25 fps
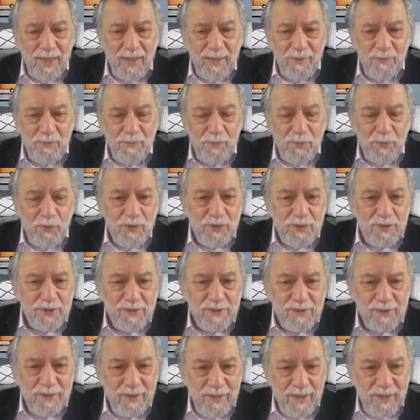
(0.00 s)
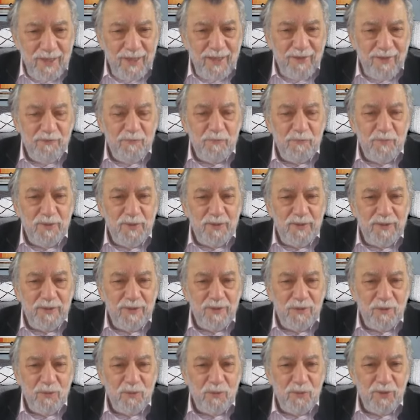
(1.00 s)
Books have
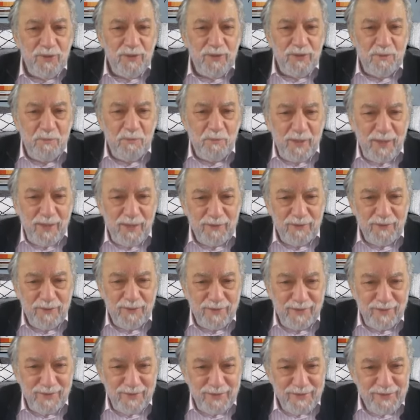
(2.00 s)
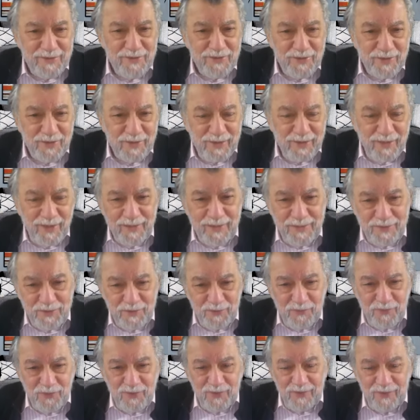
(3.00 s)
been written about these kinds
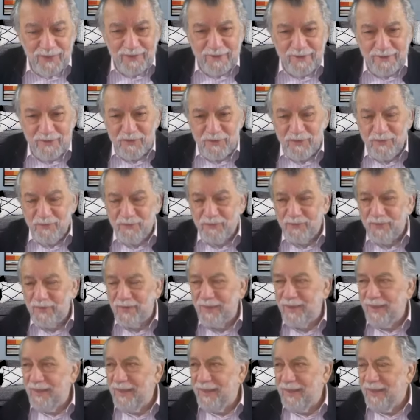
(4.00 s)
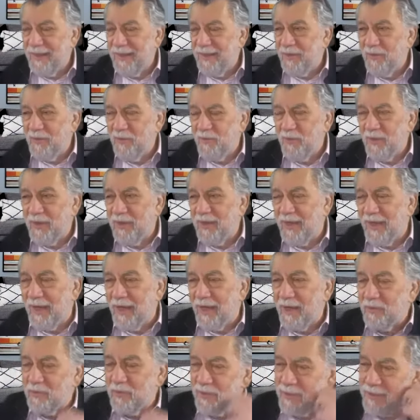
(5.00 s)
of things. When
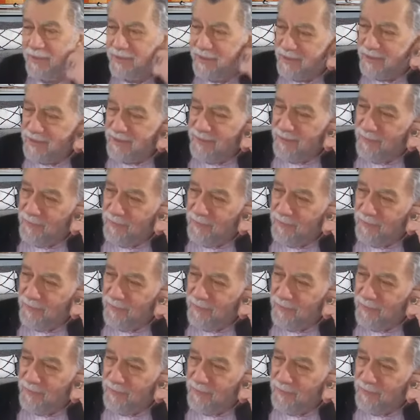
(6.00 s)
I was